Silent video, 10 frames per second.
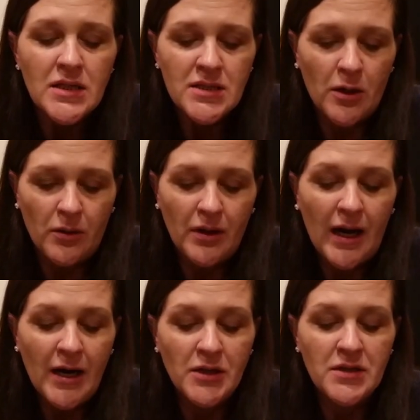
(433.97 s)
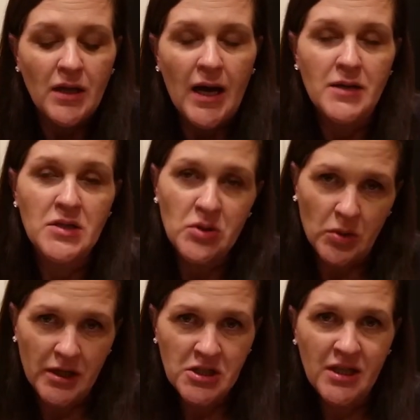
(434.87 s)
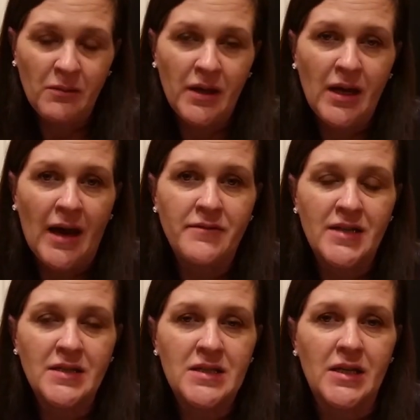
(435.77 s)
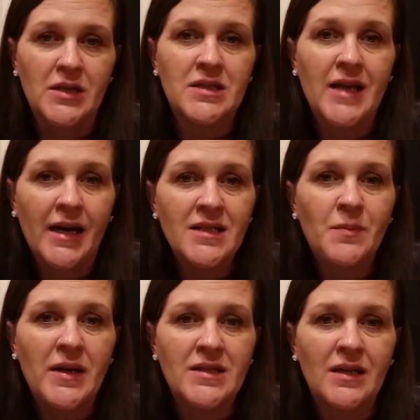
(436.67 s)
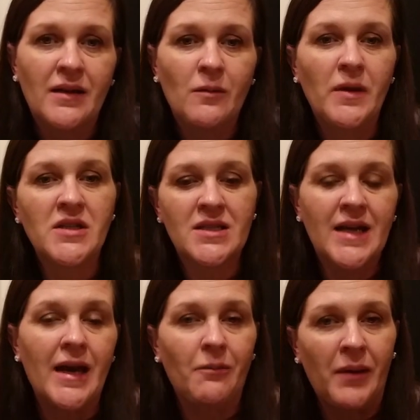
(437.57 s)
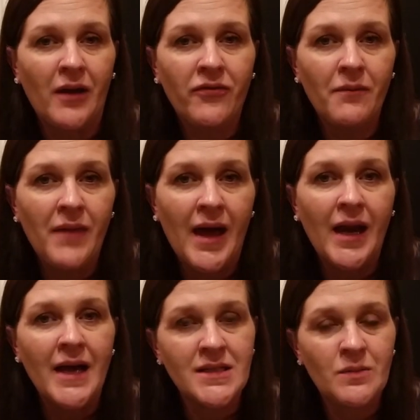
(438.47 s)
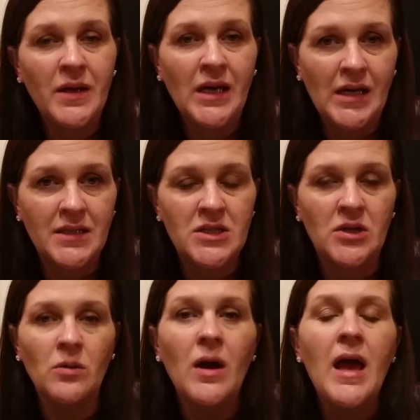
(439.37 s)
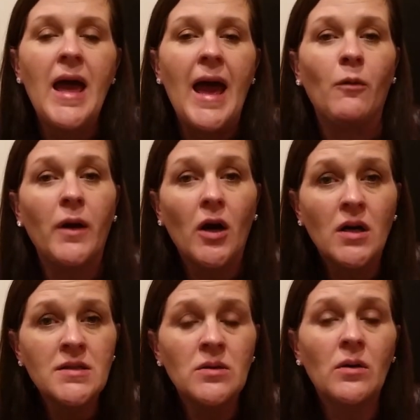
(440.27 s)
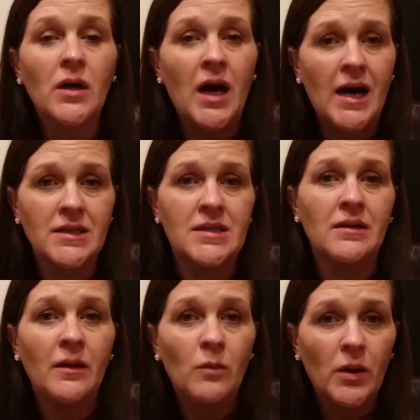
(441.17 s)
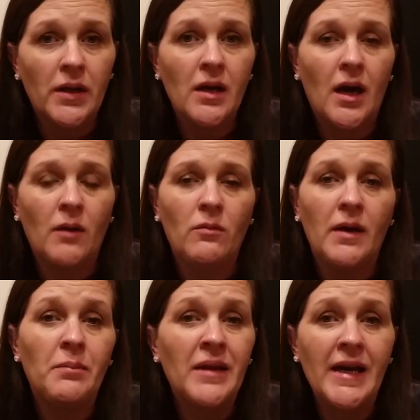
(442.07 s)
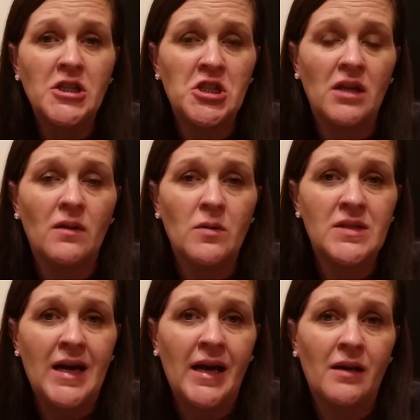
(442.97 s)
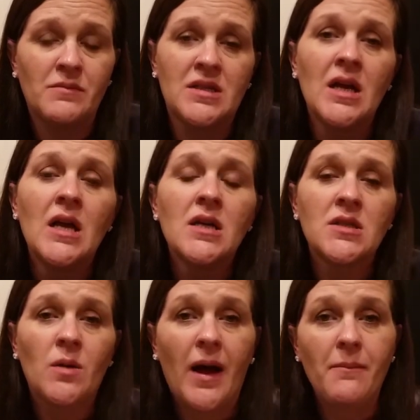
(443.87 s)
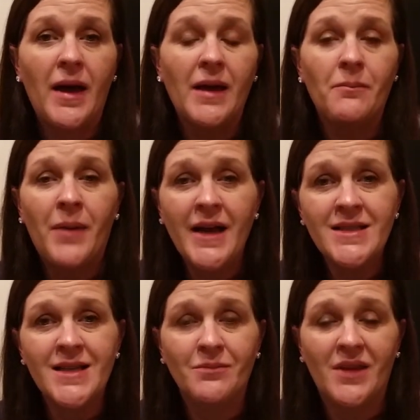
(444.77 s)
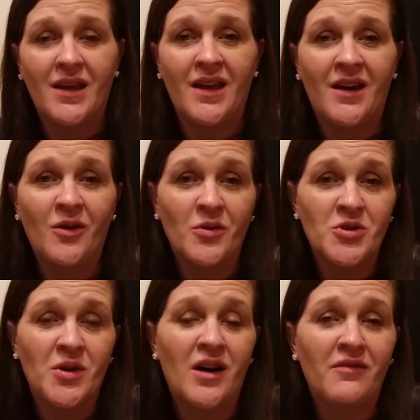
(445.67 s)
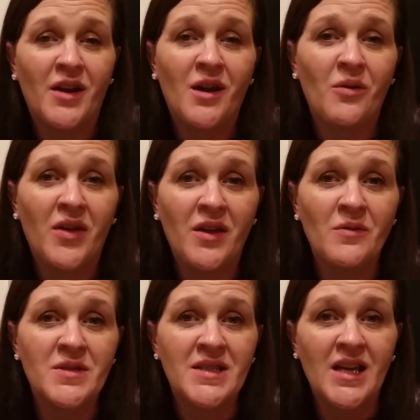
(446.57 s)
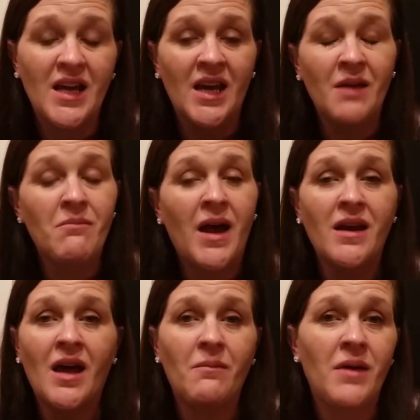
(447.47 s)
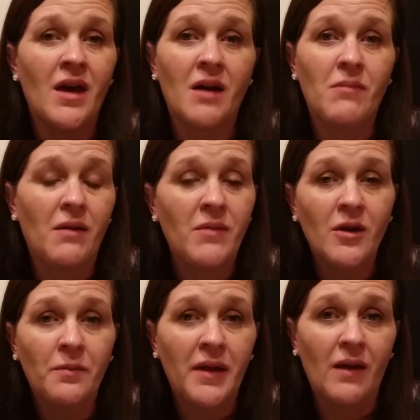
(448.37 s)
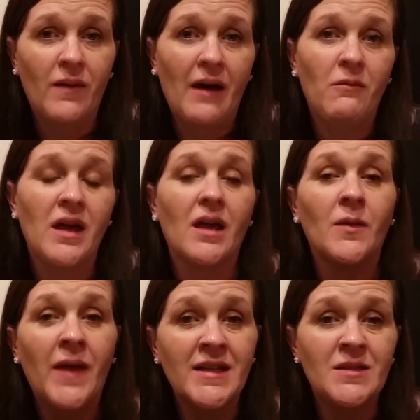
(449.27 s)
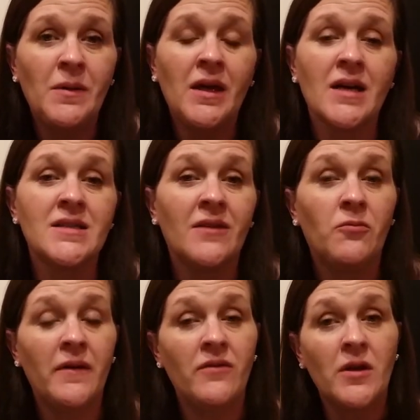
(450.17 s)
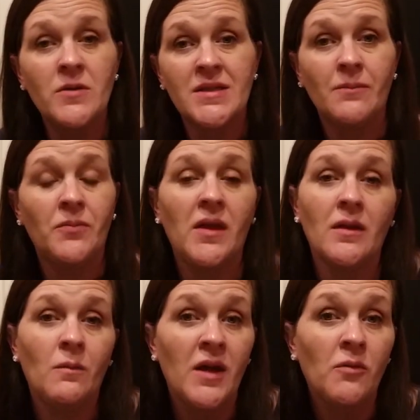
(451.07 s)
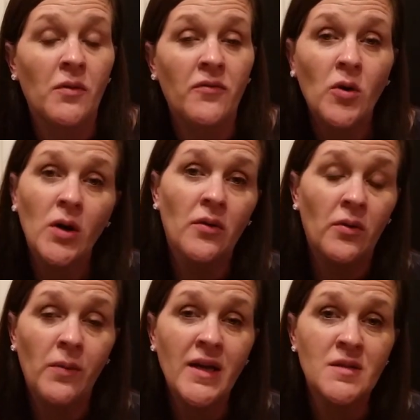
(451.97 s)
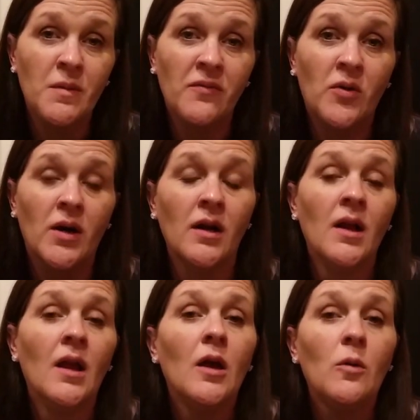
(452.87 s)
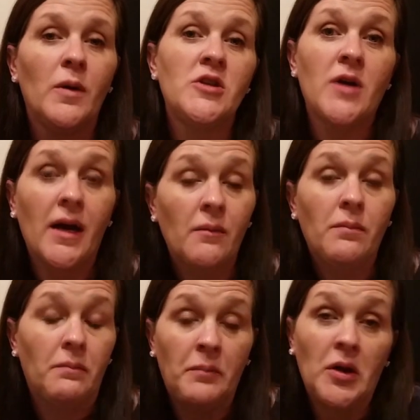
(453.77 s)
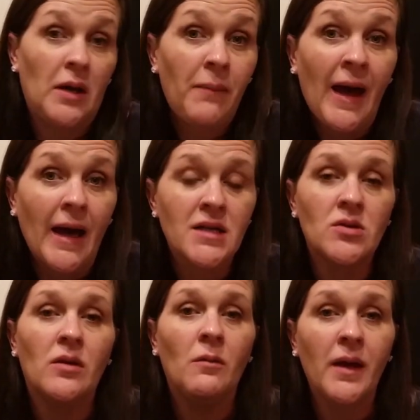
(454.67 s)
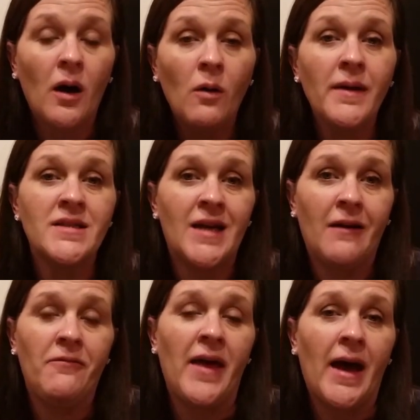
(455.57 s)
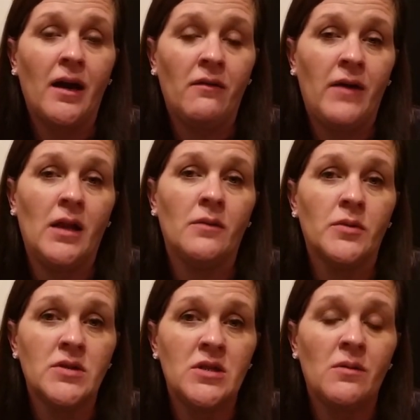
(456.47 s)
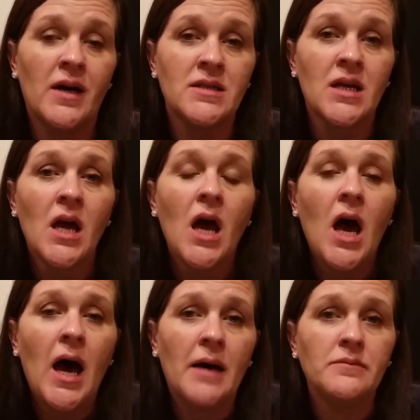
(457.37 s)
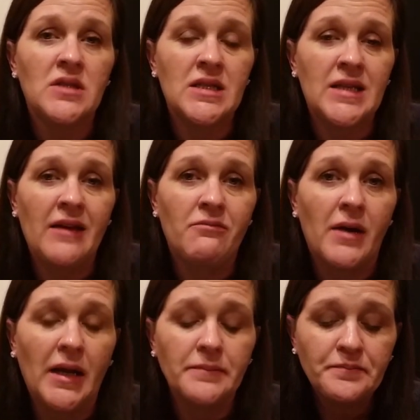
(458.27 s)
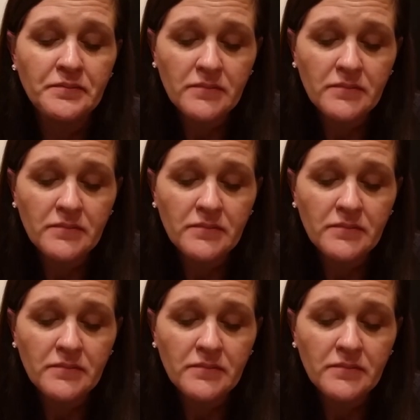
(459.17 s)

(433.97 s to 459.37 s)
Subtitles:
So our storage that we have downstairs, that is basically, we just kind of pick from that as we need to. And we also are constantly working on replenishing those items. So I might buy something in a grocery haul video that you see, and it might not be on my meal plan that week. That's because if we've used something the week before or the weeks before, we try to put it back so that we always have that available to us to save money.